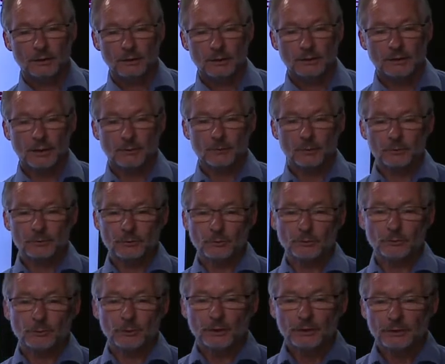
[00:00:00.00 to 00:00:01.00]
examples
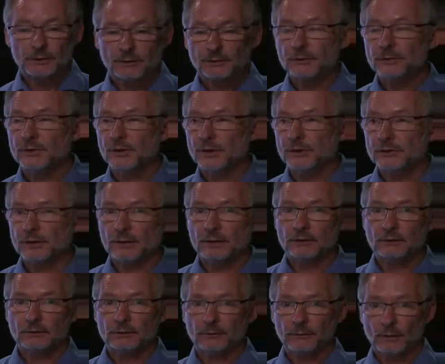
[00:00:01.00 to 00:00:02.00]
would be
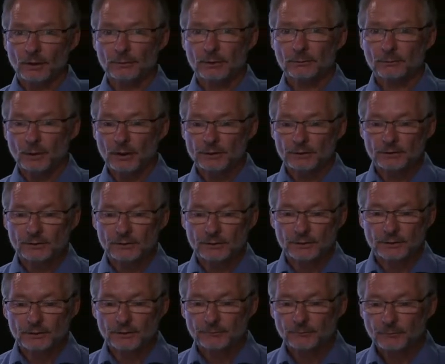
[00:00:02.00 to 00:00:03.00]
changing farming
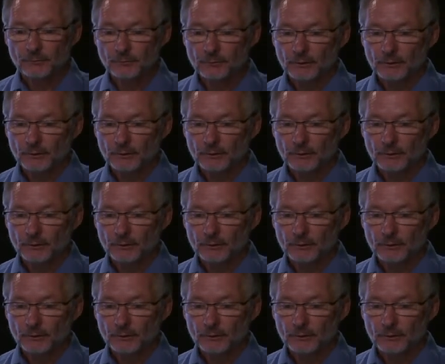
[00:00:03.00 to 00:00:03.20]
practices,